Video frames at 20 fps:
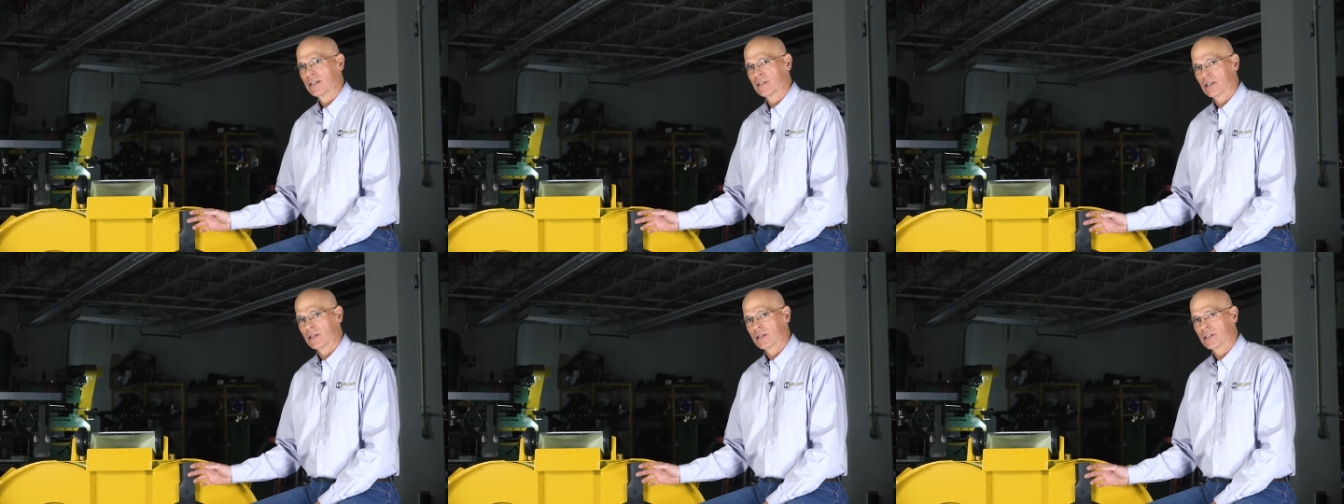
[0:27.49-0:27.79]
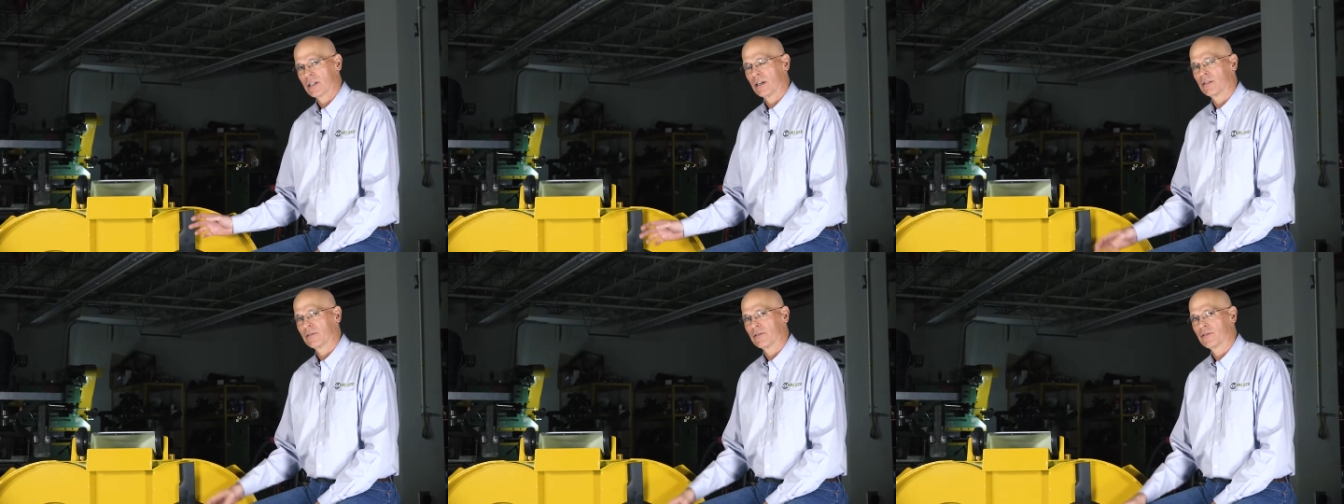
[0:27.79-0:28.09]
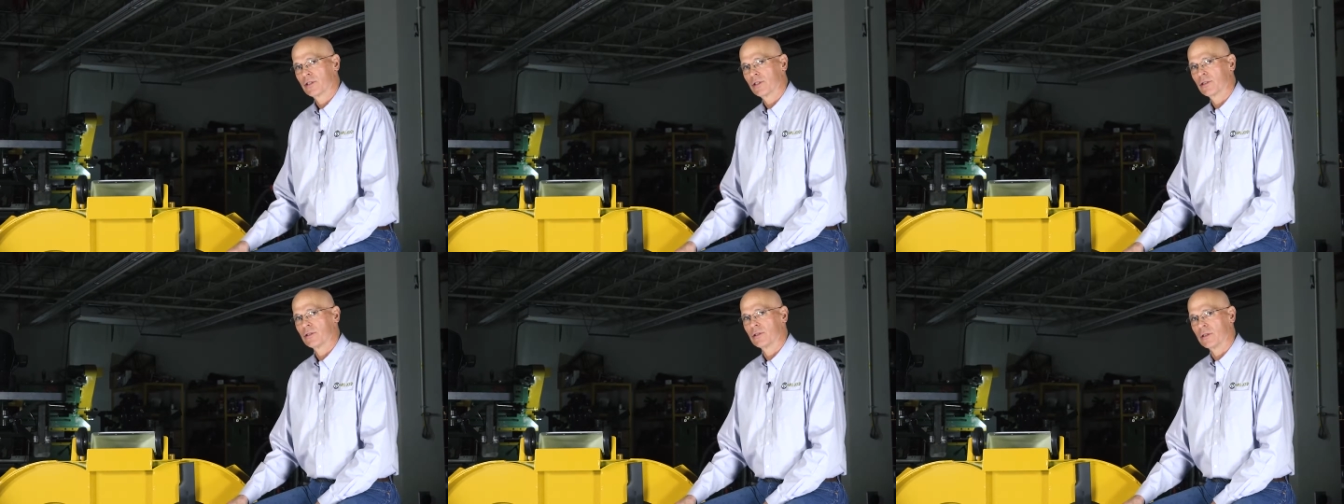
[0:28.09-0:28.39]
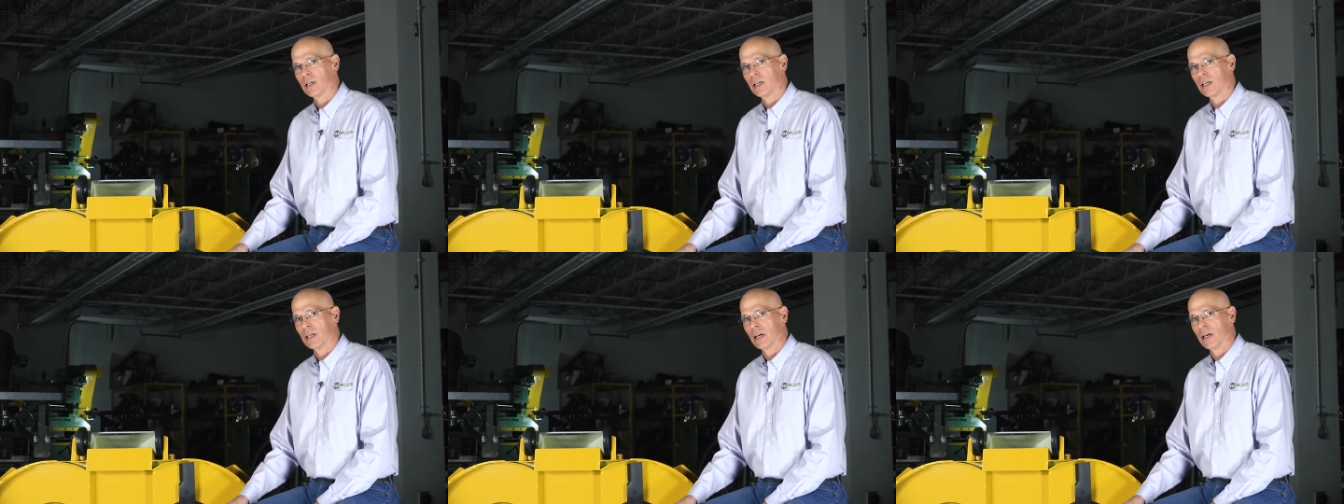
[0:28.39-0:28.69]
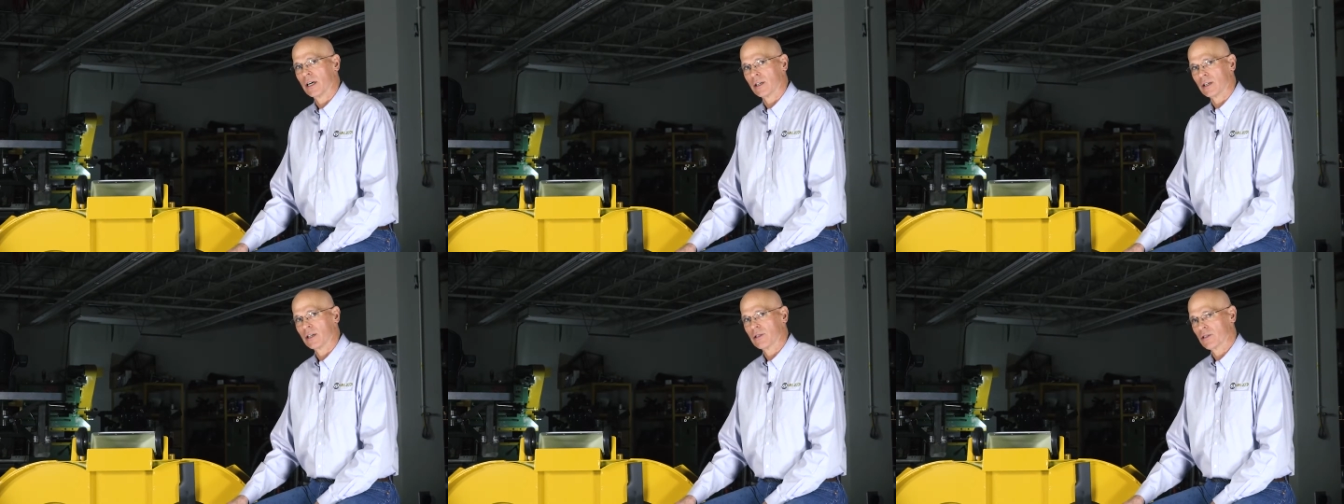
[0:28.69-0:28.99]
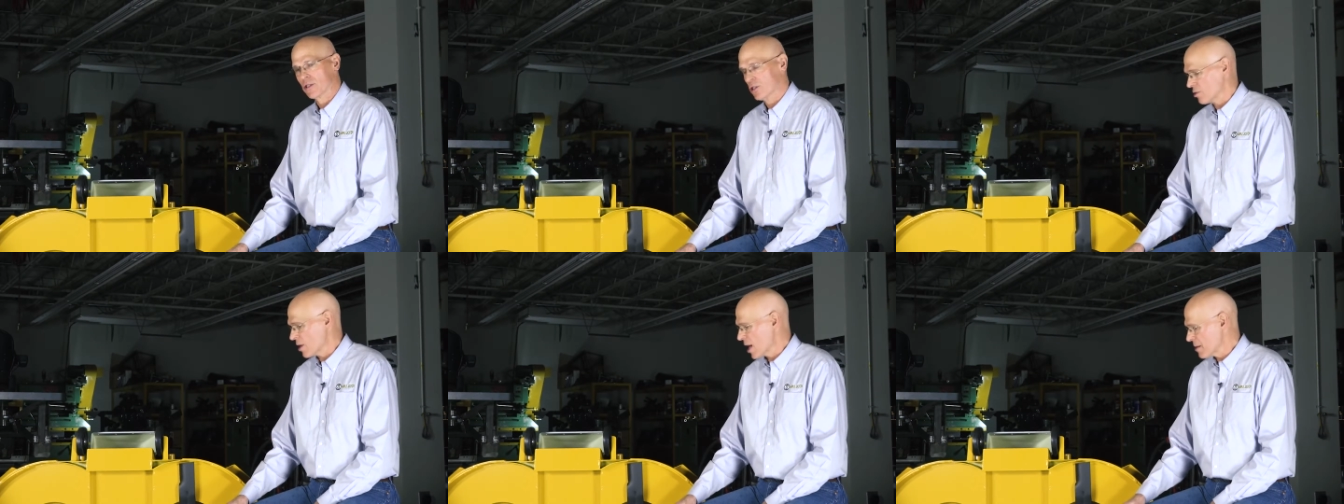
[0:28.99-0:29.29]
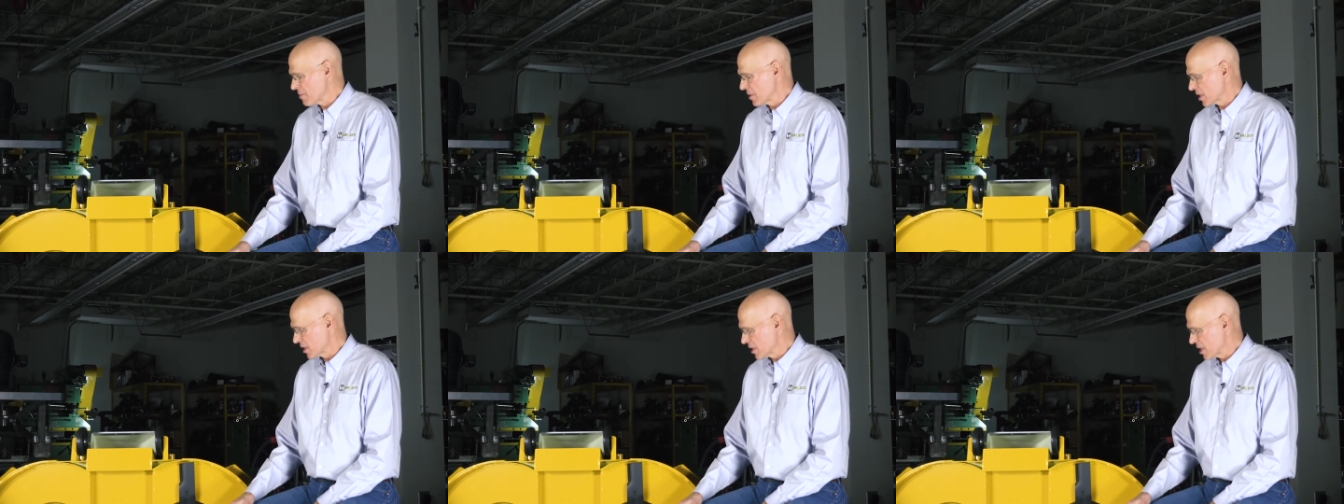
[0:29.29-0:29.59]
itself to a, a good
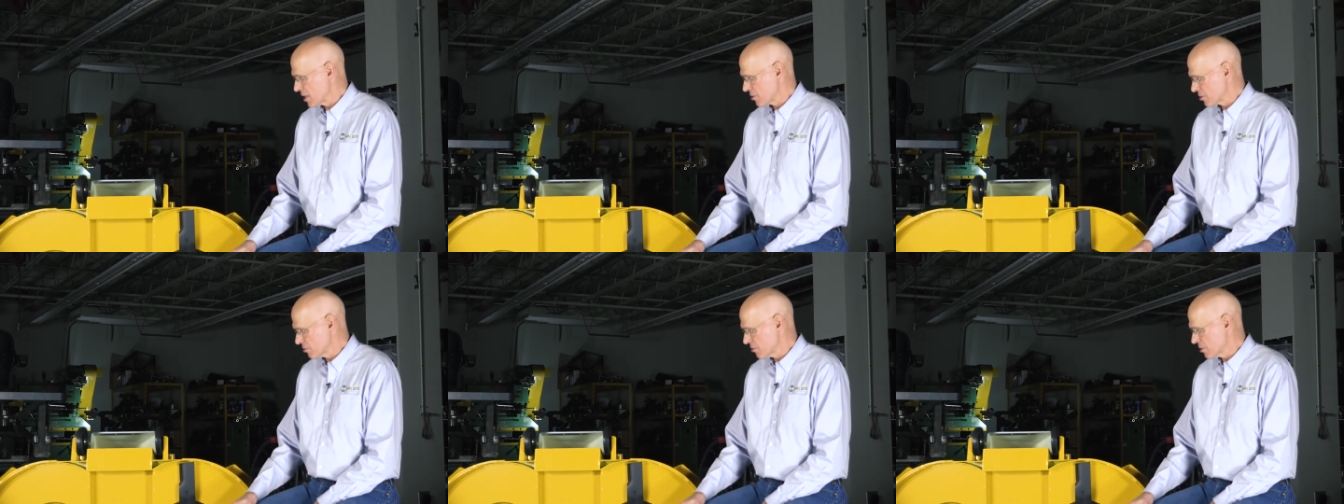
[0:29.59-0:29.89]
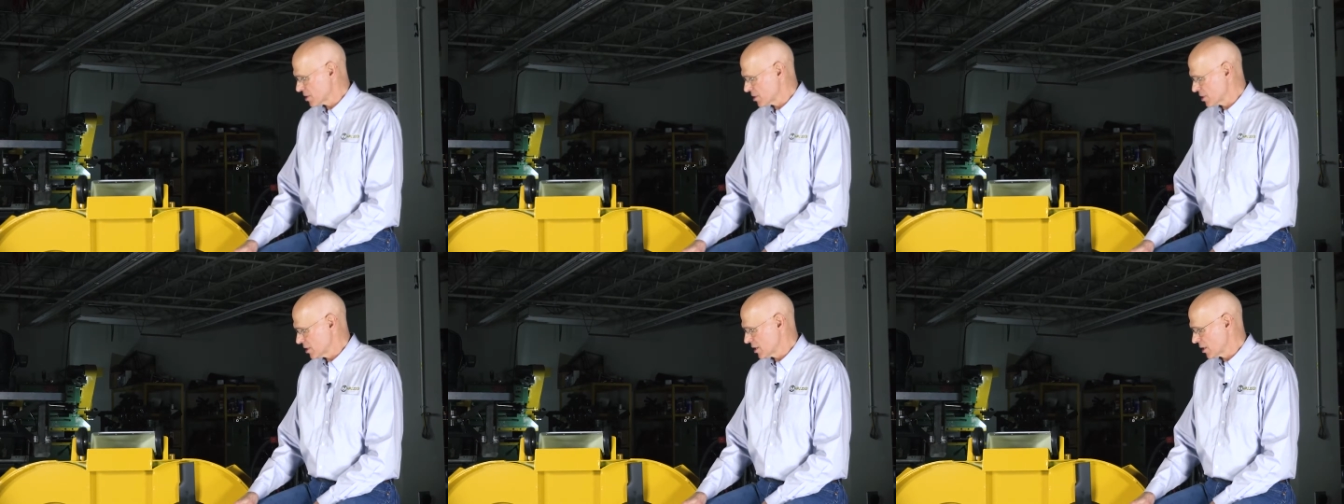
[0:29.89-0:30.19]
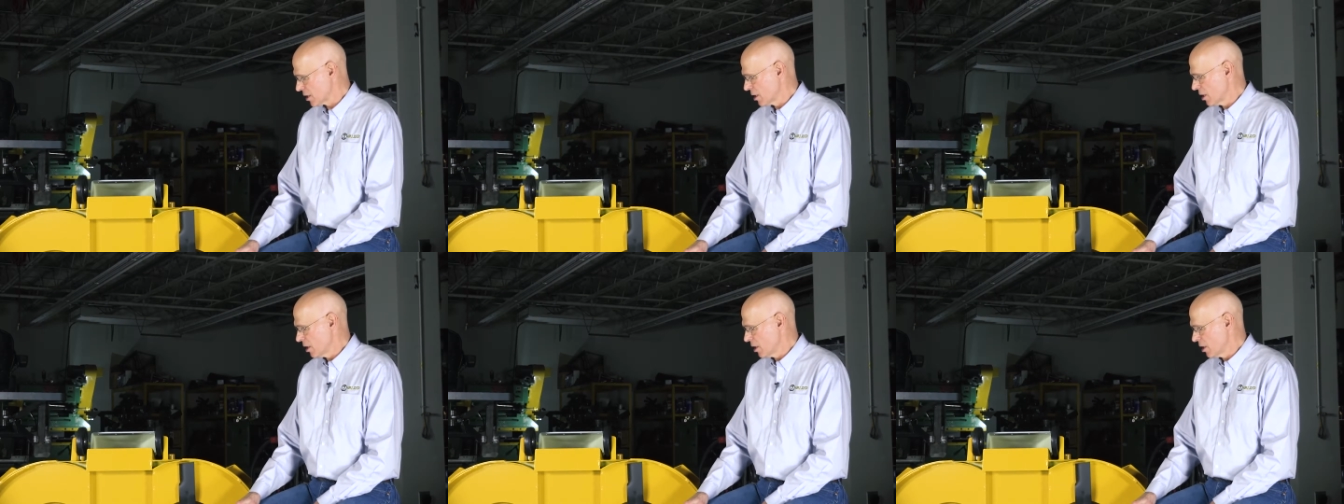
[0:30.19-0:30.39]
striping characteristic.